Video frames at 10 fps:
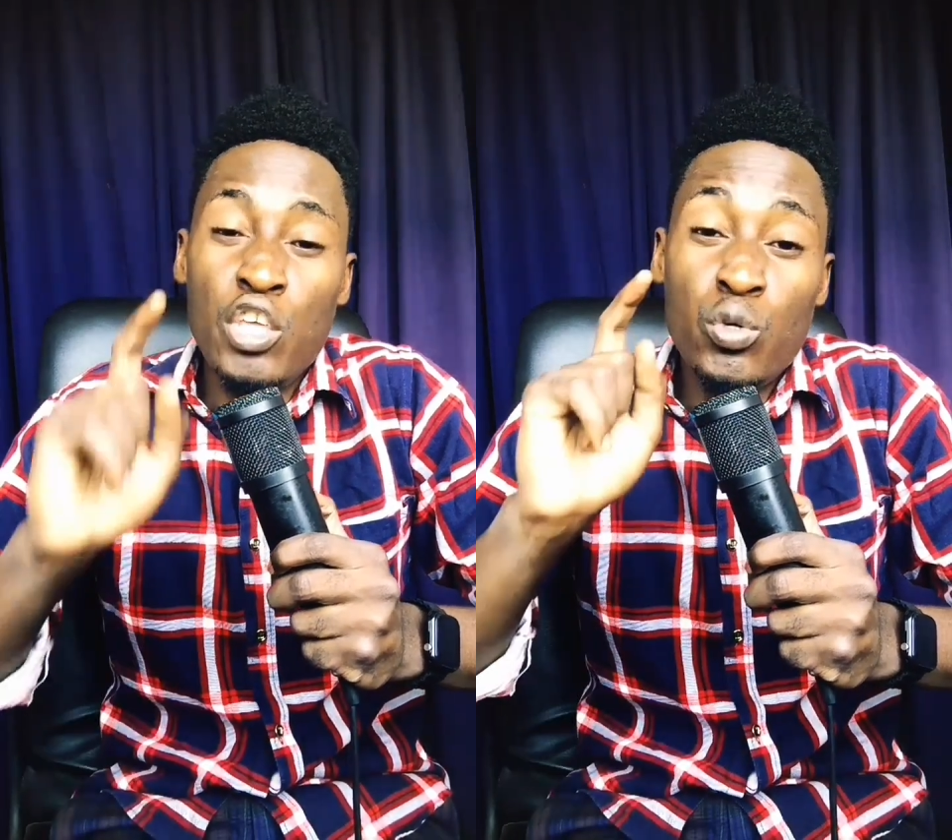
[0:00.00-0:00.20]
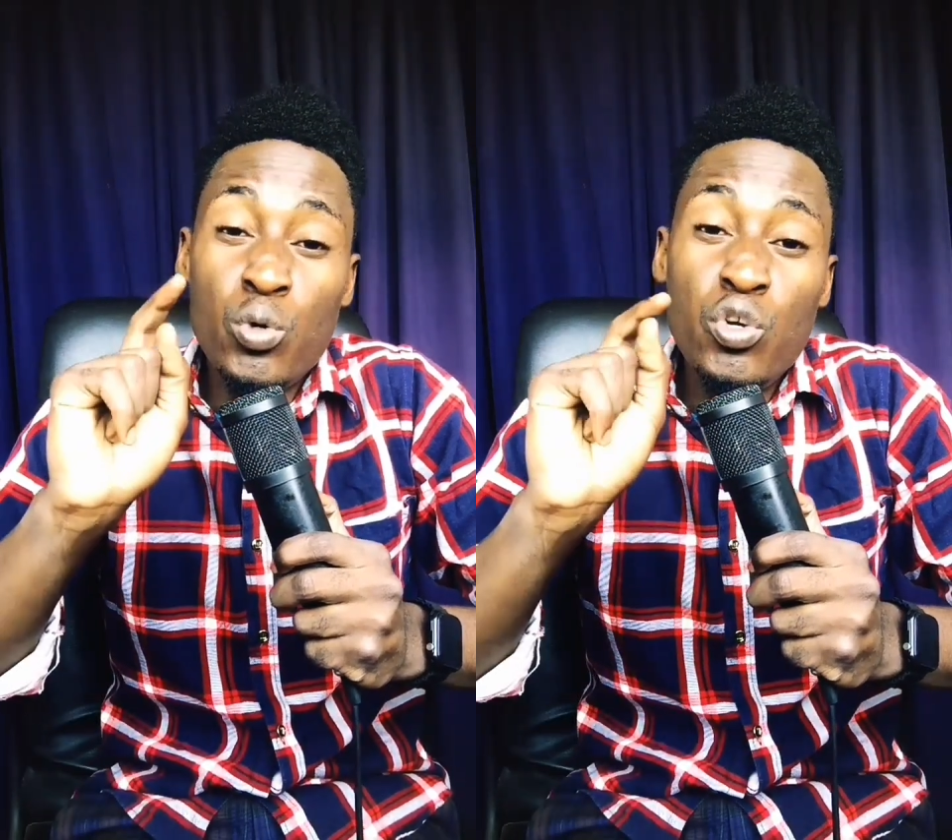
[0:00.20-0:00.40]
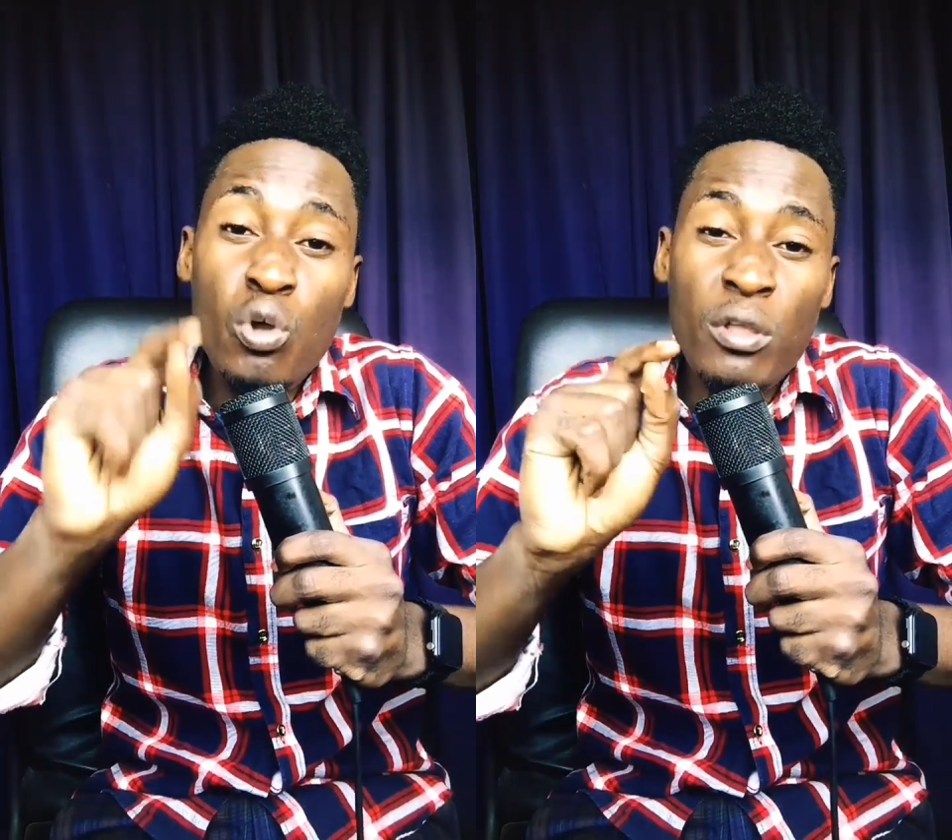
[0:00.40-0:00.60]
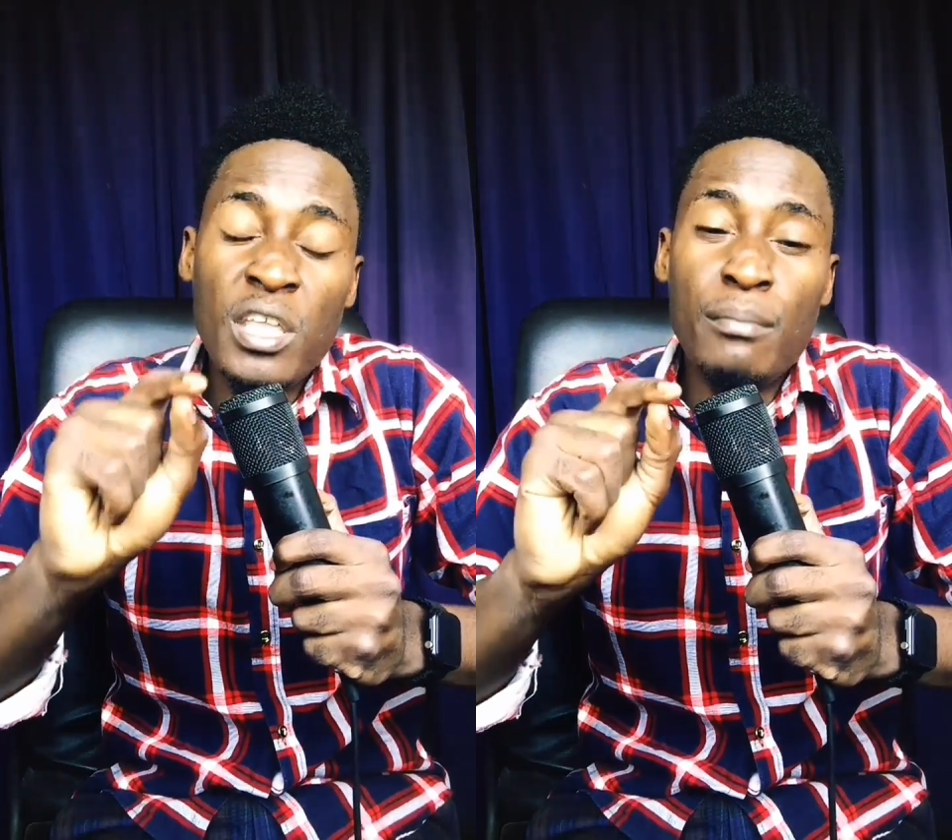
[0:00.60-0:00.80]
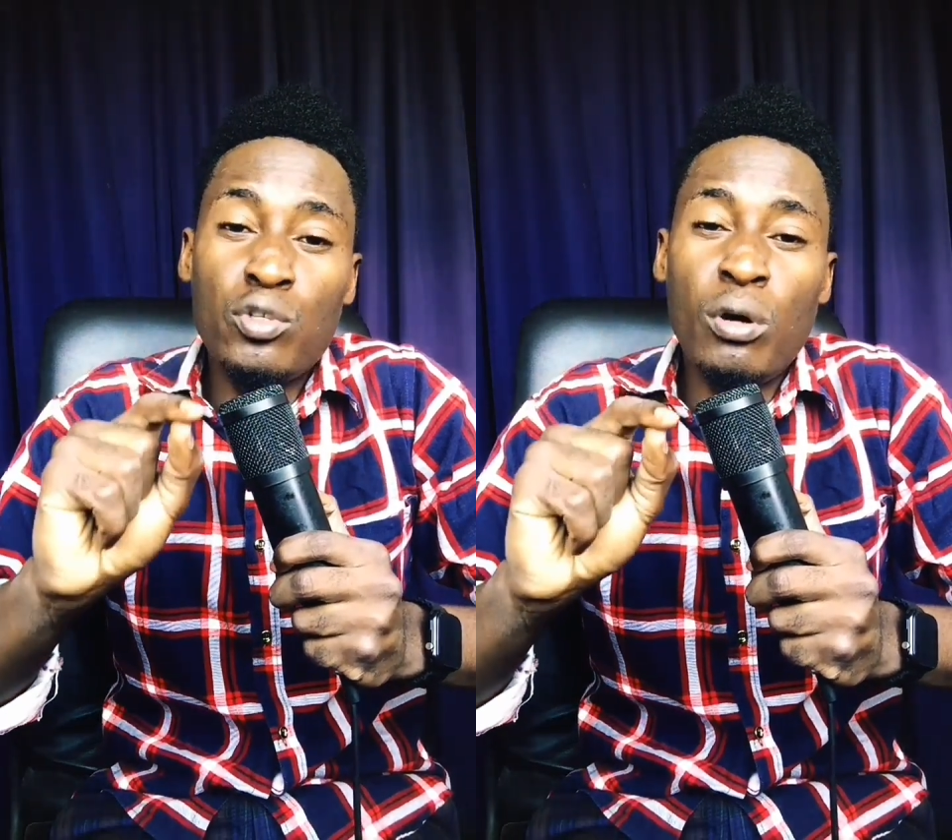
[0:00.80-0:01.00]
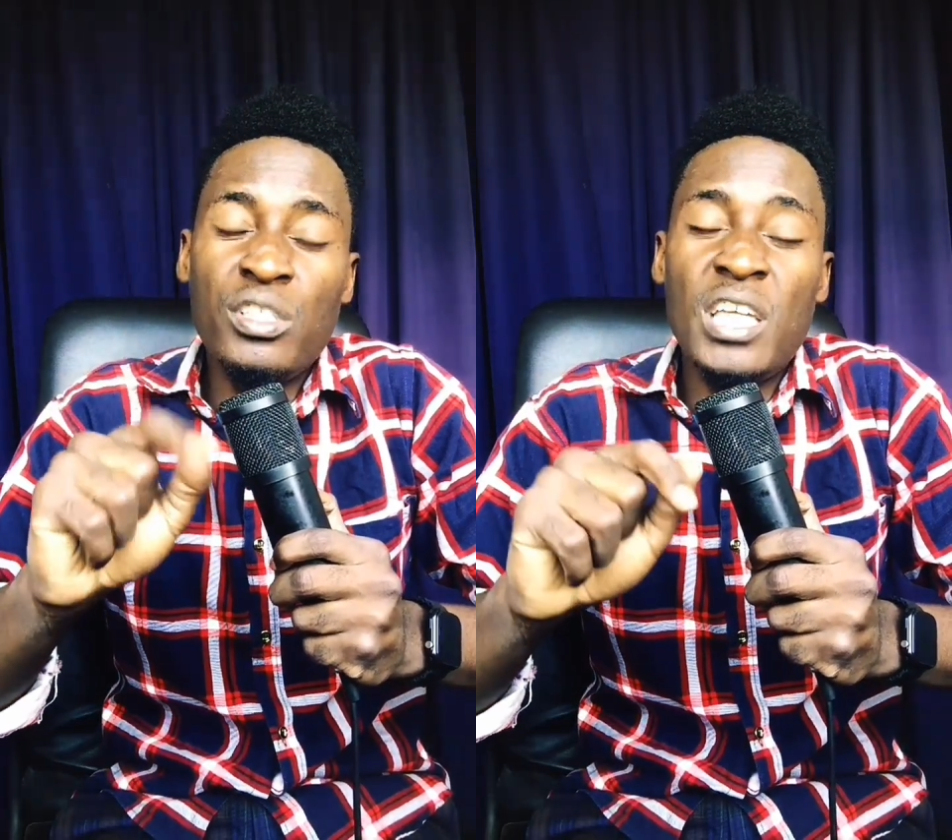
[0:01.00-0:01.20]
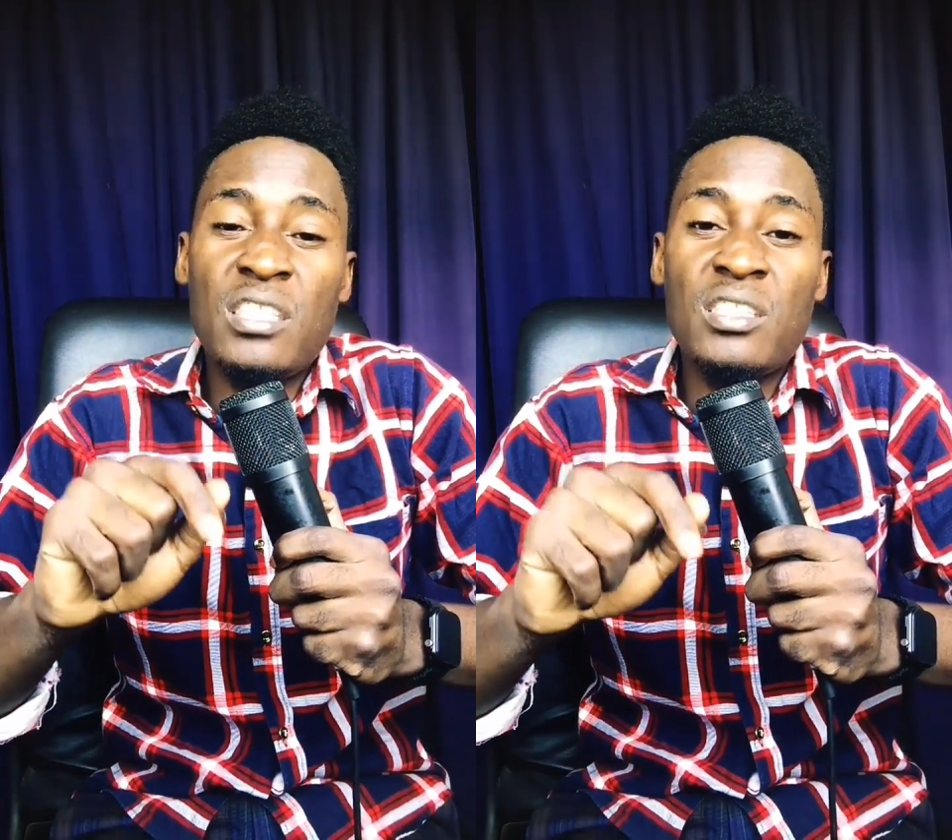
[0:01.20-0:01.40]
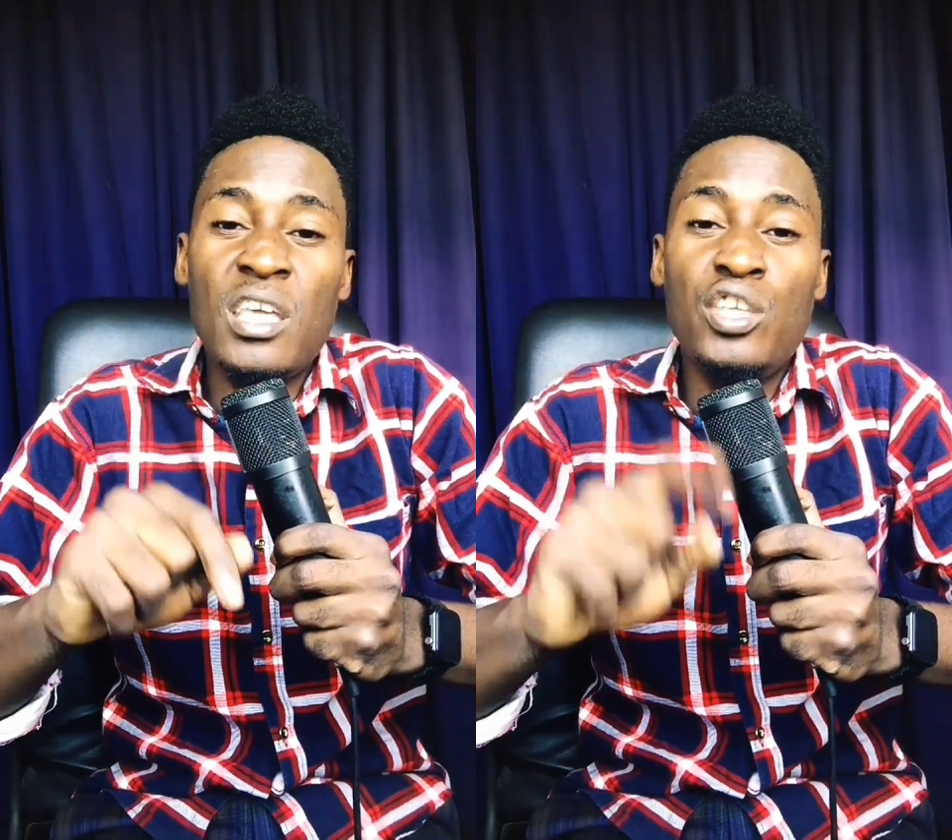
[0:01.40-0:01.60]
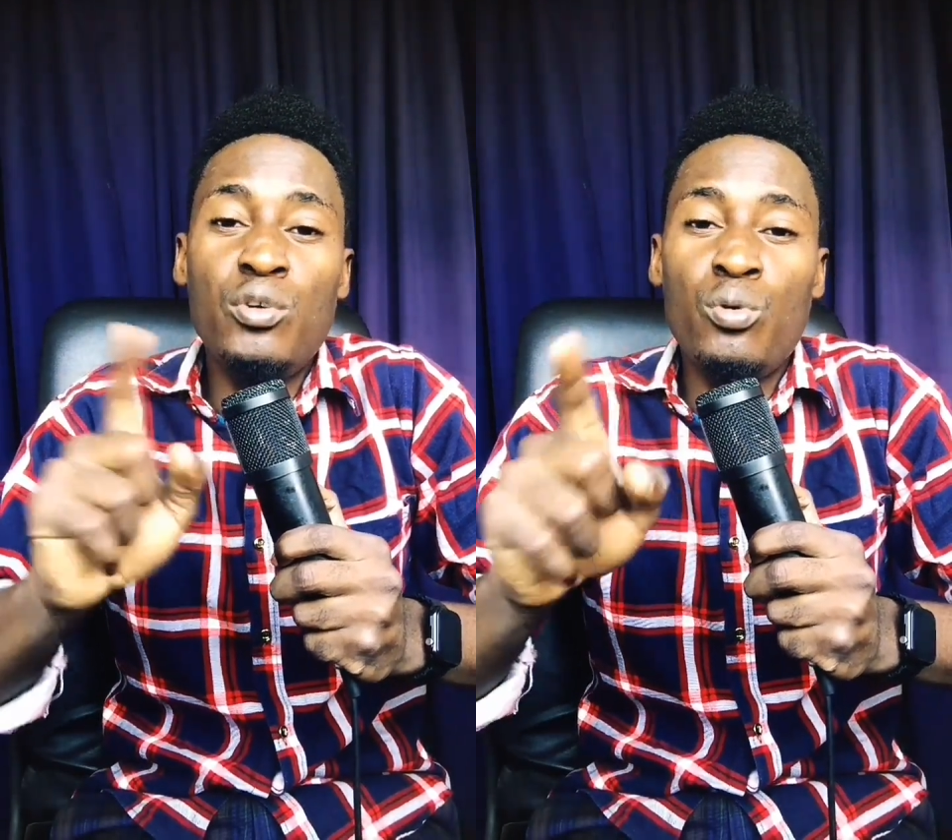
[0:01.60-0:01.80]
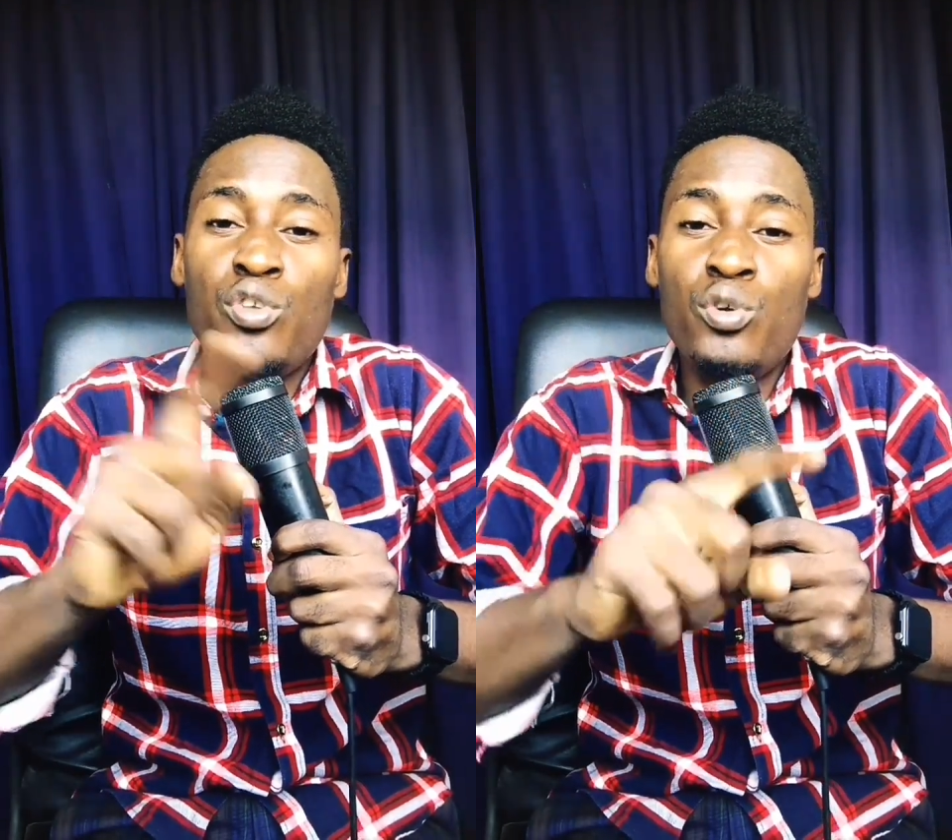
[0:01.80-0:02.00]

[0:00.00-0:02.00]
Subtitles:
You know them. Don't just say you